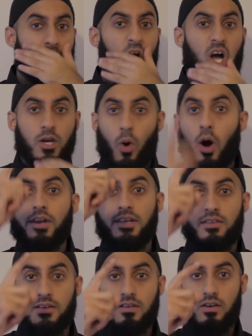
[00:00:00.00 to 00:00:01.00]
and
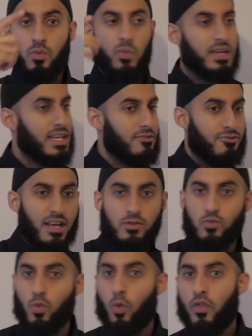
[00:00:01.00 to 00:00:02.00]
honored. We can
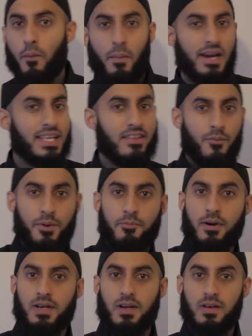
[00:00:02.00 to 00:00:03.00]
raise all the money that we
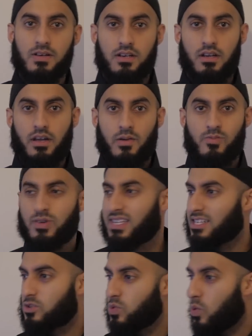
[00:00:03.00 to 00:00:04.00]
want, we
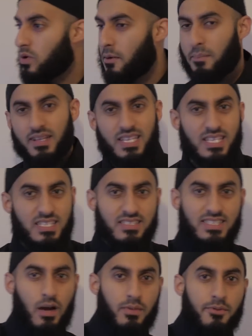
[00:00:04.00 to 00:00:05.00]
can do all the petitions
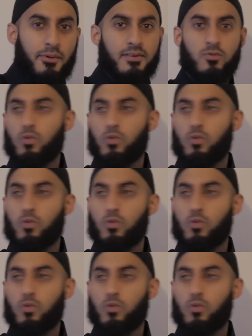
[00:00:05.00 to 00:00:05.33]
that we want,